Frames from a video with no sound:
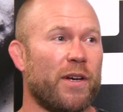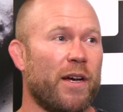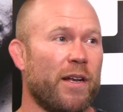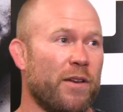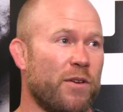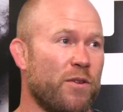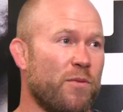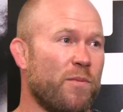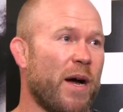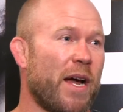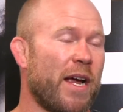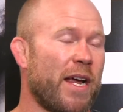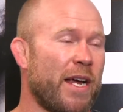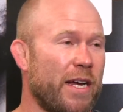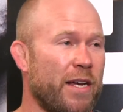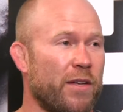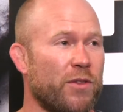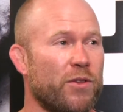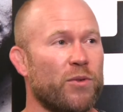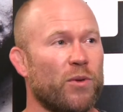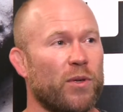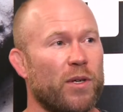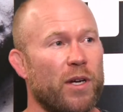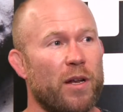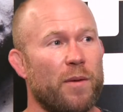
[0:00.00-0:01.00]
I knew my
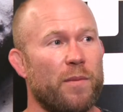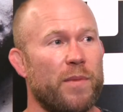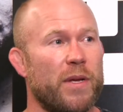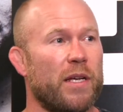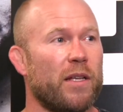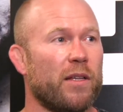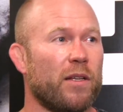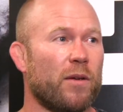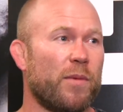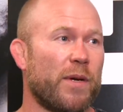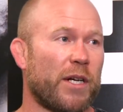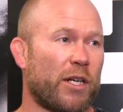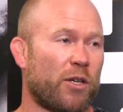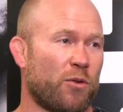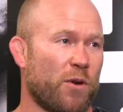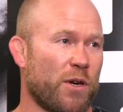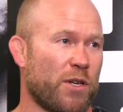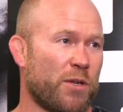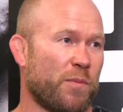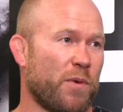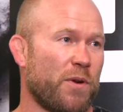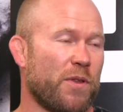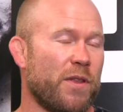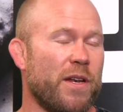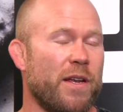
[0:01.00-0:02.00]
hands were going to be a little bit
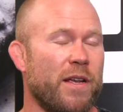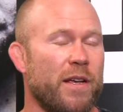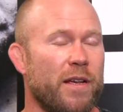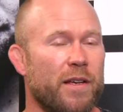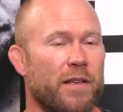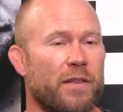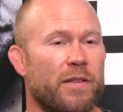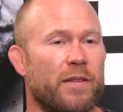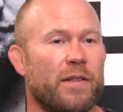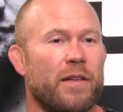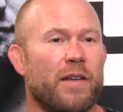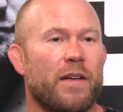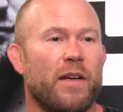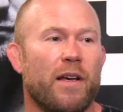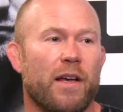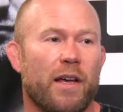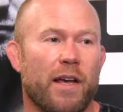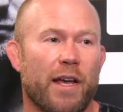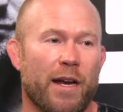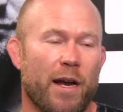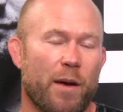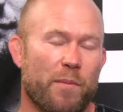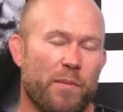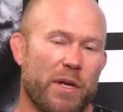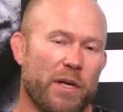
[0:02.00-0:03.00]
crisper than his,
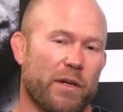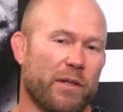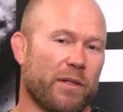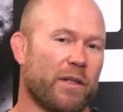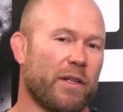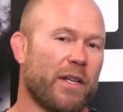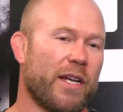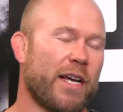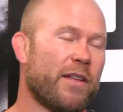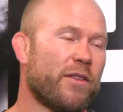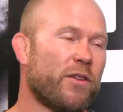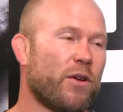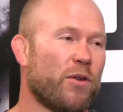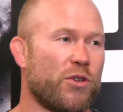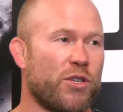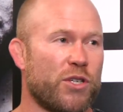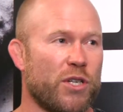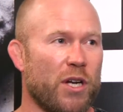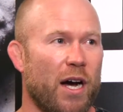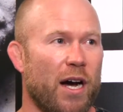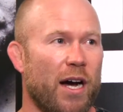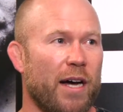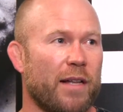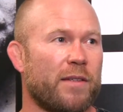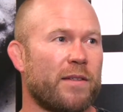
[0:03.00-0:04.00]
and I'd be able to land those
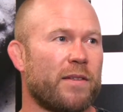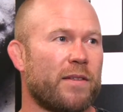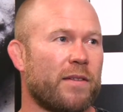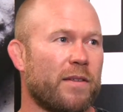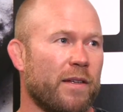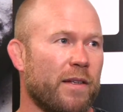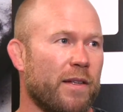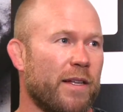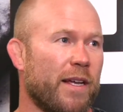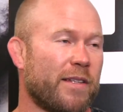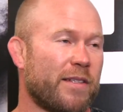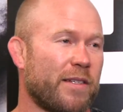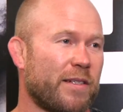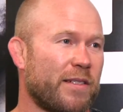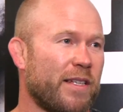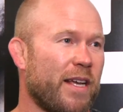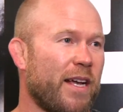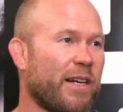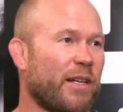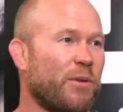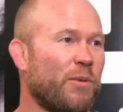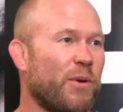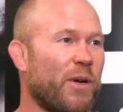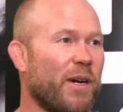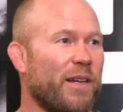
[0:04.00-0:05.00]
shots, and that's
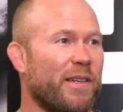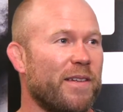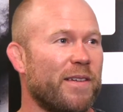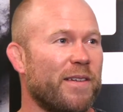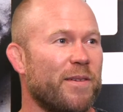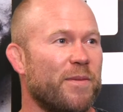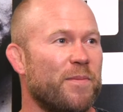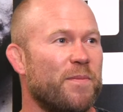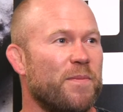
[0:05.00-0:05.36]
exactly what I did.